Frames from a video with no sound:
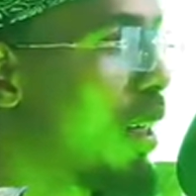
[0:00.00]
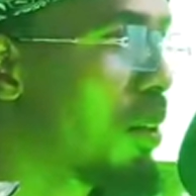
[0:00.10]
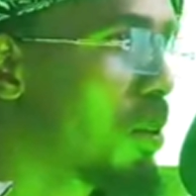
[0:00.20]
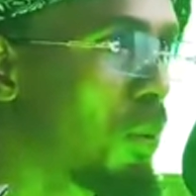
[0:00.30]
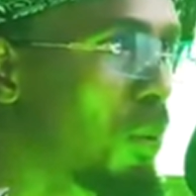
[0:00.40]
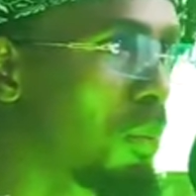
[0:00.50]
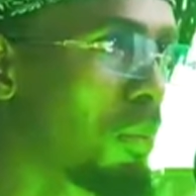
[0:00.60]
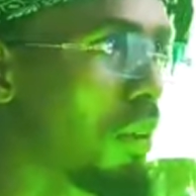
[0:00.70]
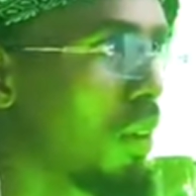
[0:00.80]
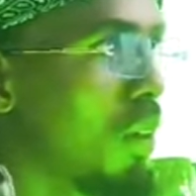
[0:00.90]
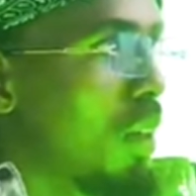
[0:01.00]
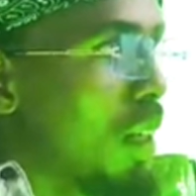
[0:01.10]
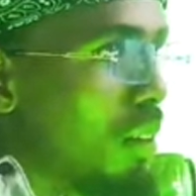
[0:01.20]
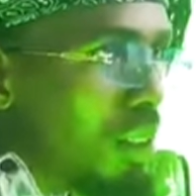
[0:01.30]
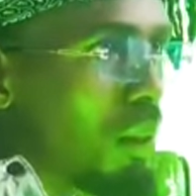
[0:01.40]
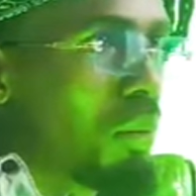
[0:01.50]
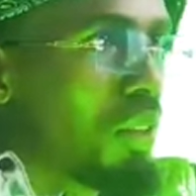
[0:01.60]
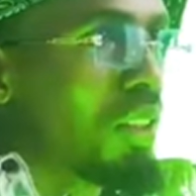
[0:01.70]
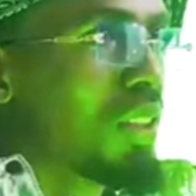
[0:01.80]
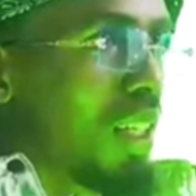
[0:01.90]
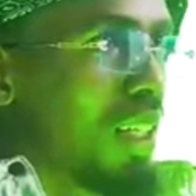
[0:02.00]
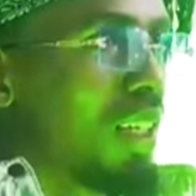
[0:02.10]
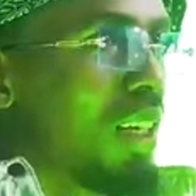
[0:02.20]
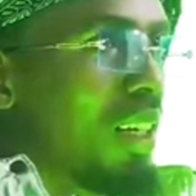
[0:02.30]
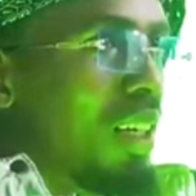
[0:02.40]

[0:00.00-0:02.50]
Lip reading: I was home. Every time you switch channel,